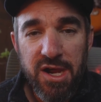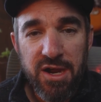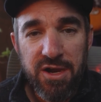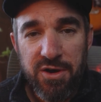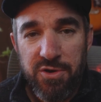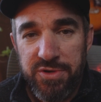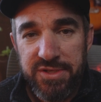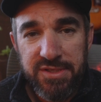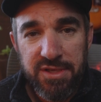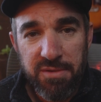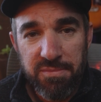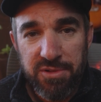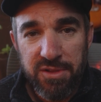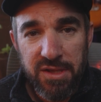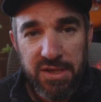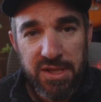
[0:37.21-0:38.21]
I always get
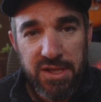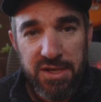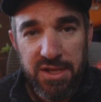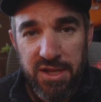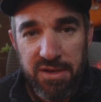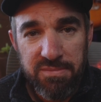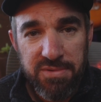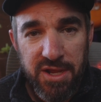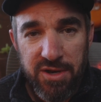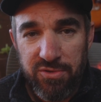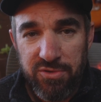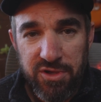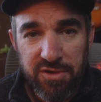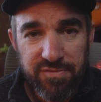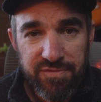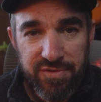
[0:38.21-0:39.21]
plugin and pedal
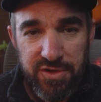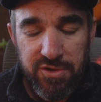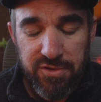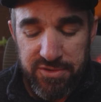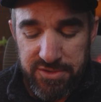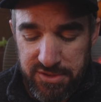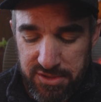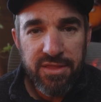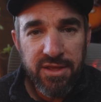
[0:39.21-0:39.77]
confused.